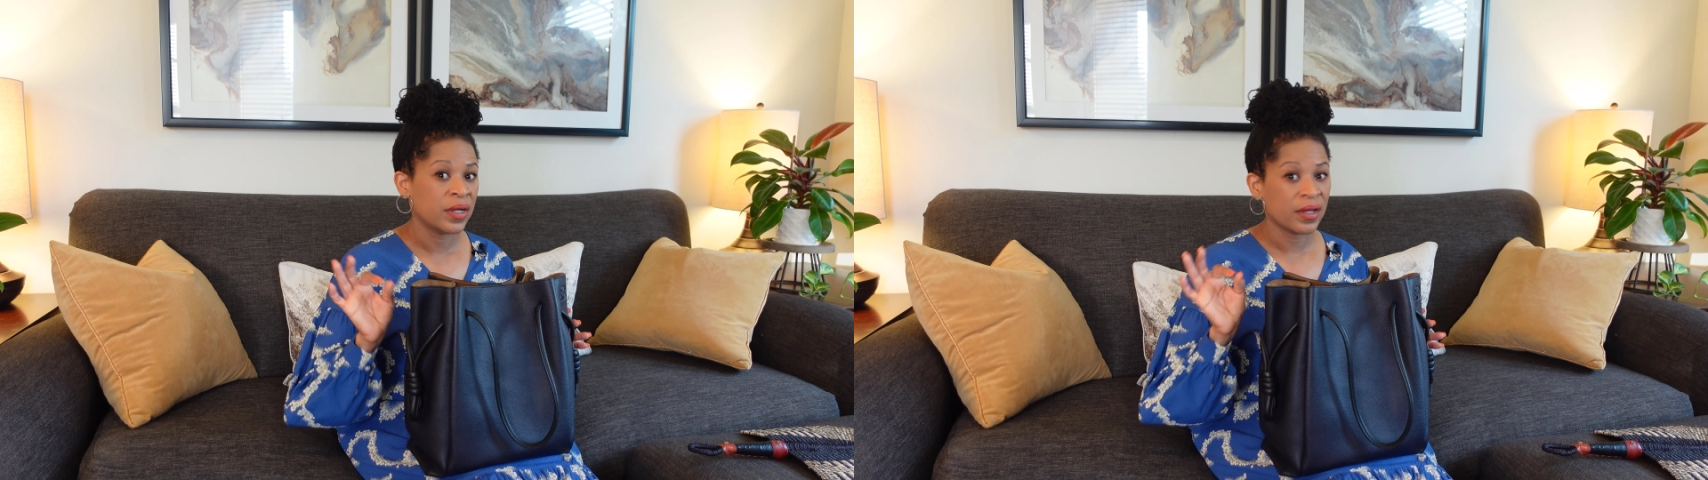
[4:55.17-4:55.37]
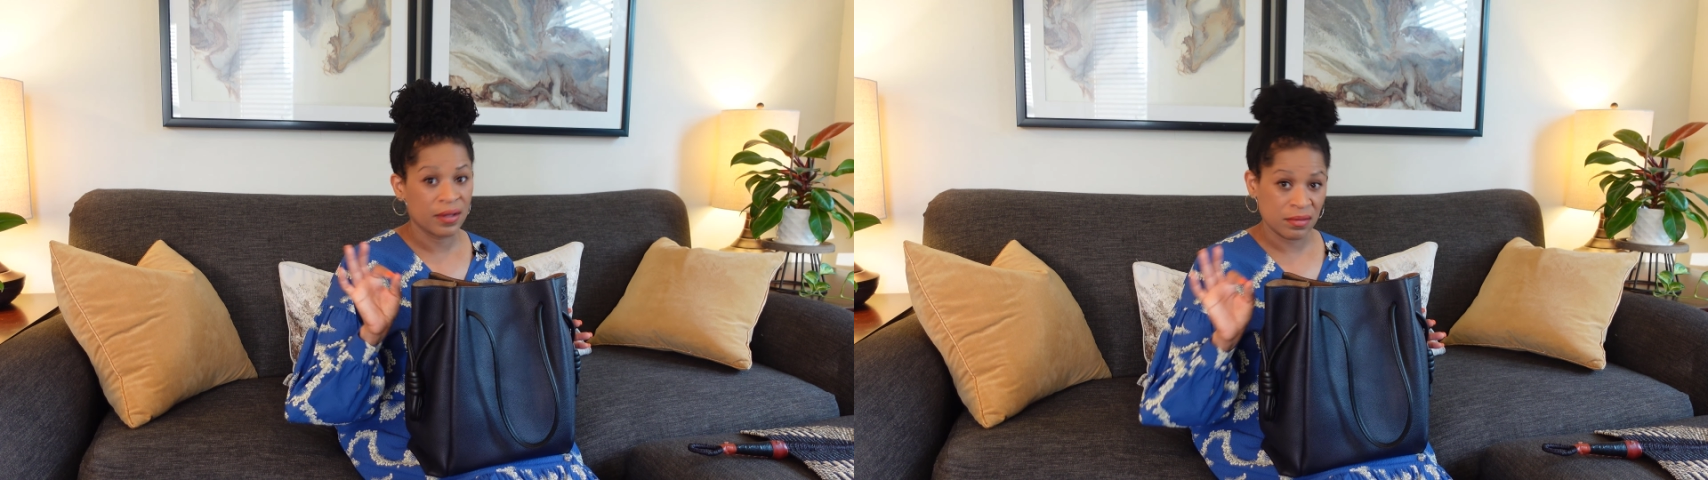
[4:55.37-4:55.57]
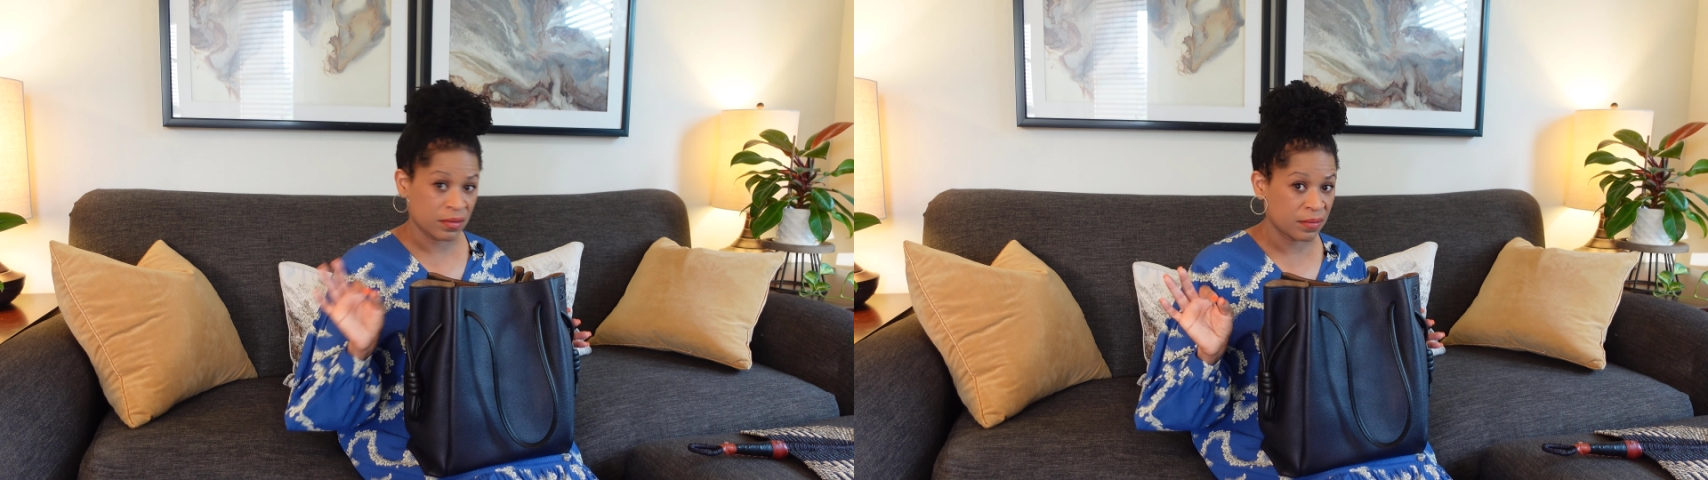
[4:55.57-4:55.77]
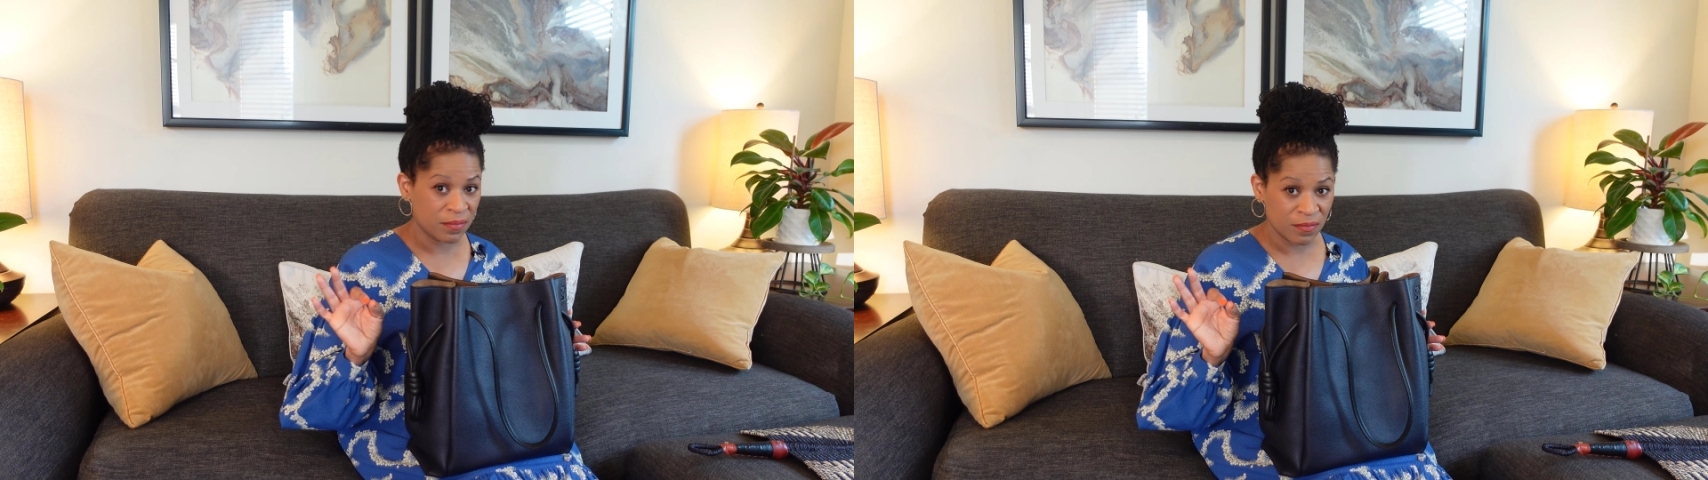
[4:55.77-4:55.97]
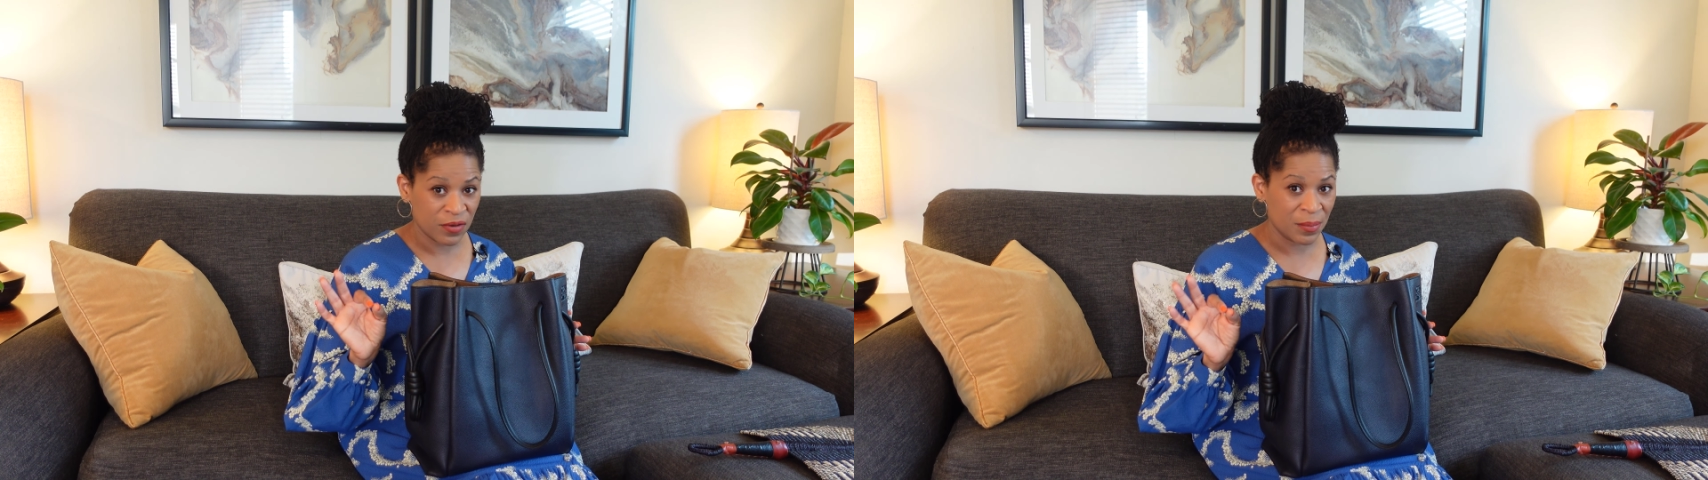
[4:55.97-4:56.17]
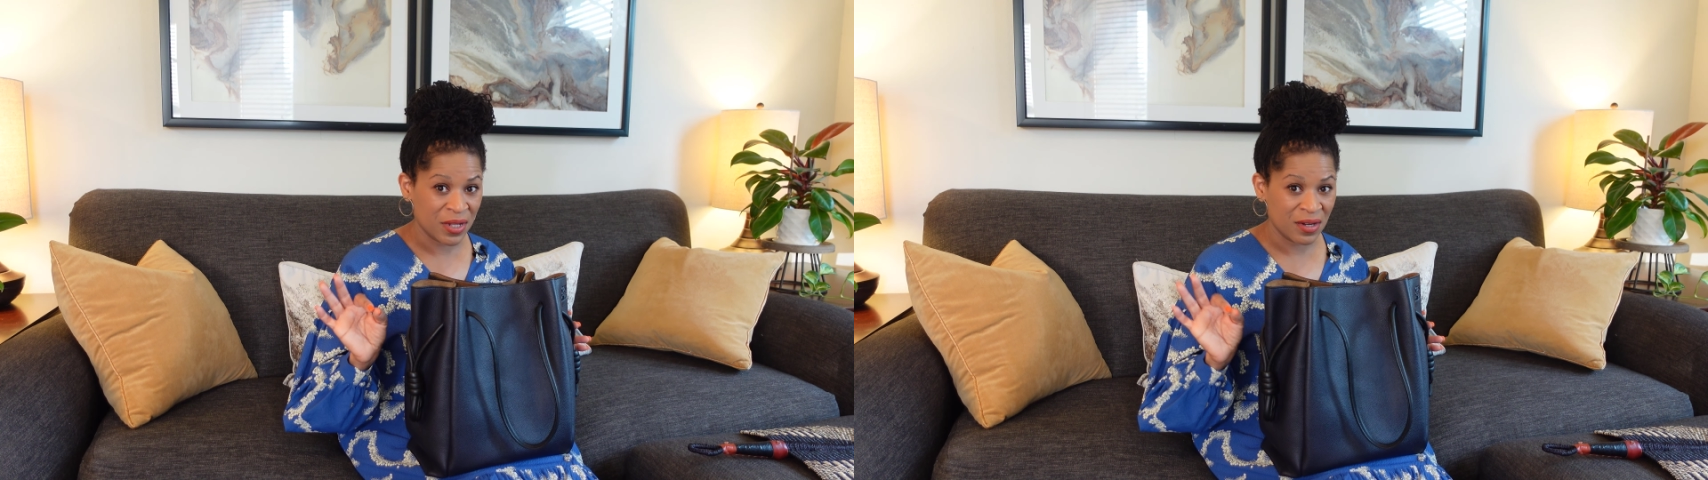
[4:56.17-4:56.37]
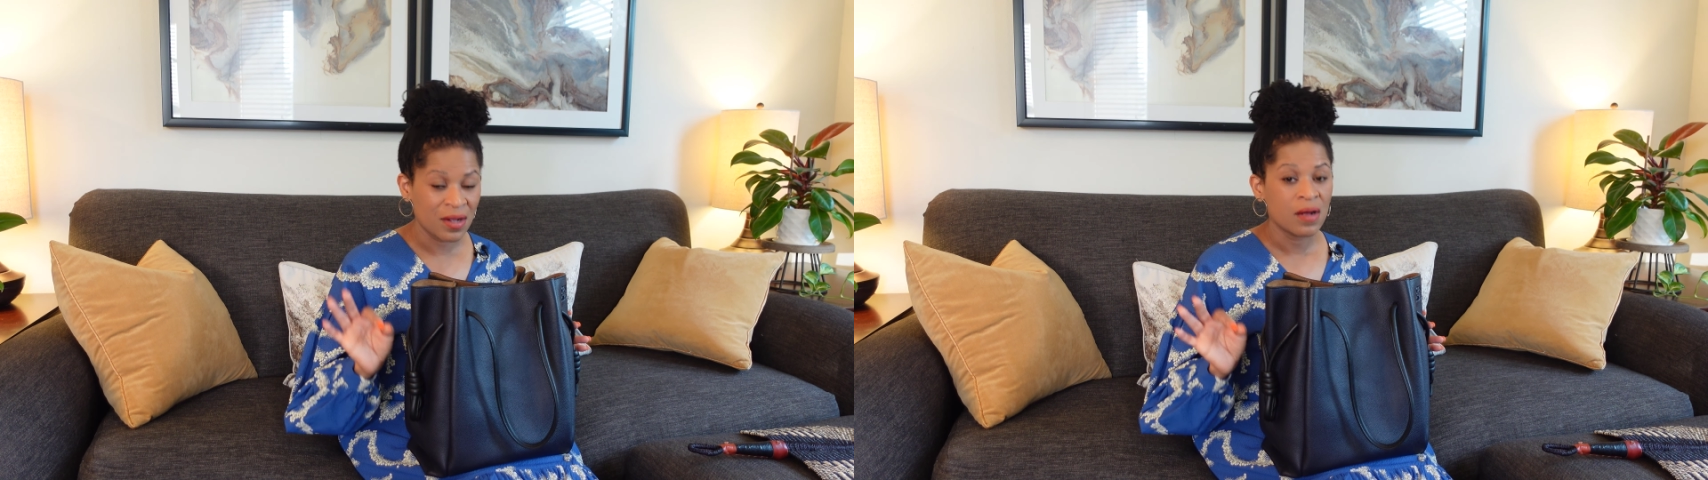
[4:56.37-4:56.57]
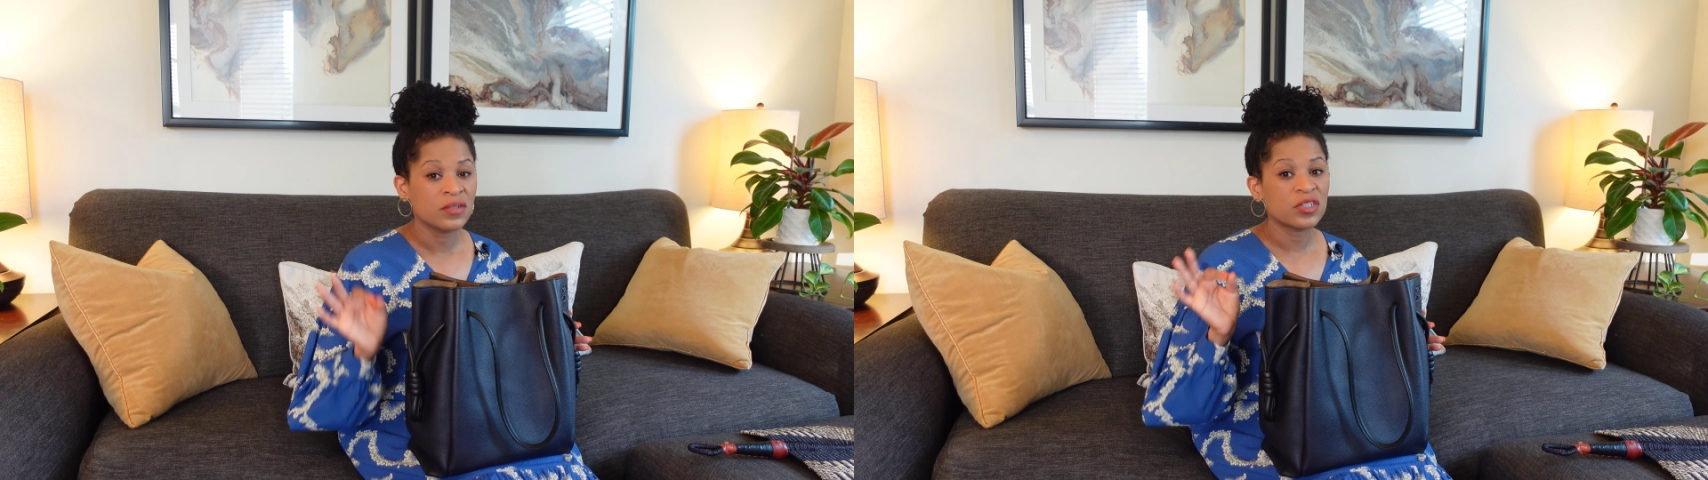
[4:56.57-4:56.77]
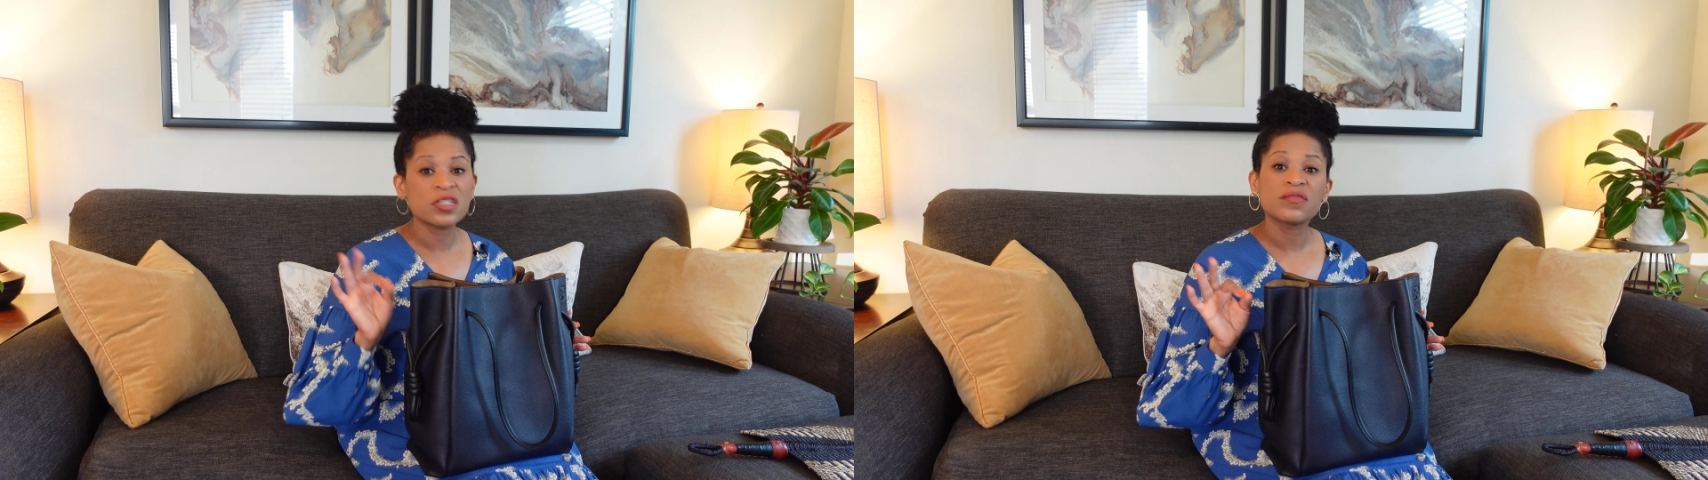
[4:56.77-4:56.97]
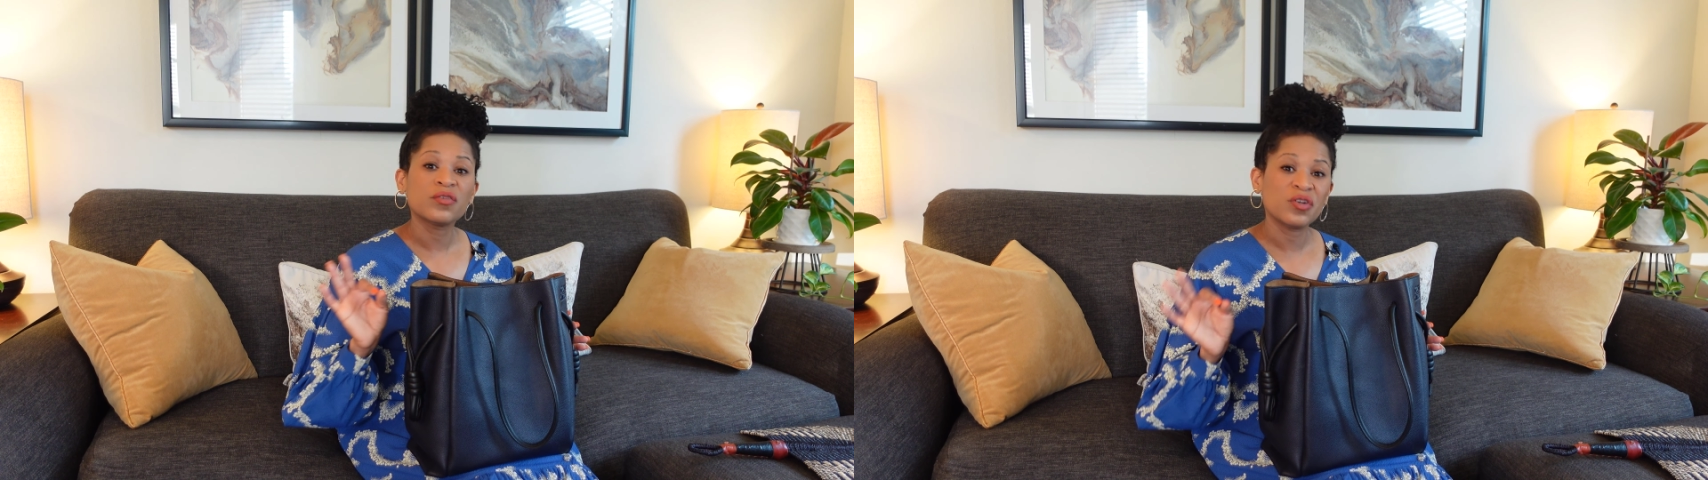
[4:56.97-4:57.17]
excerpt from it
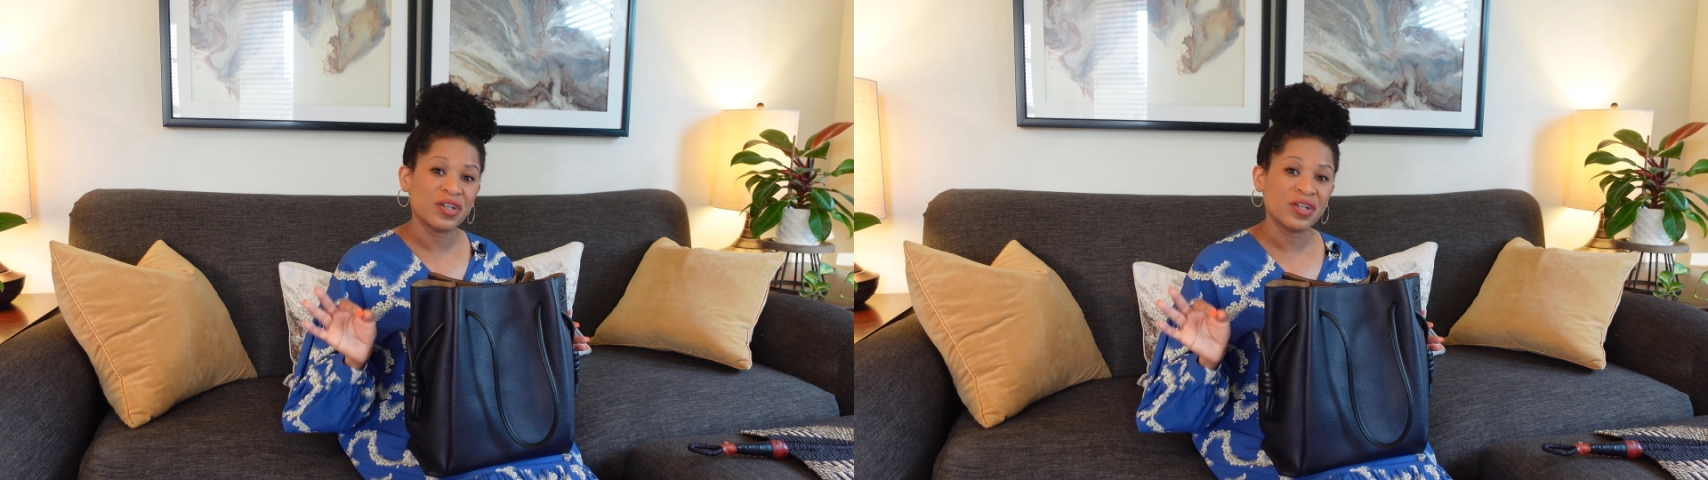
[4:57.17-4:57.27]
just for your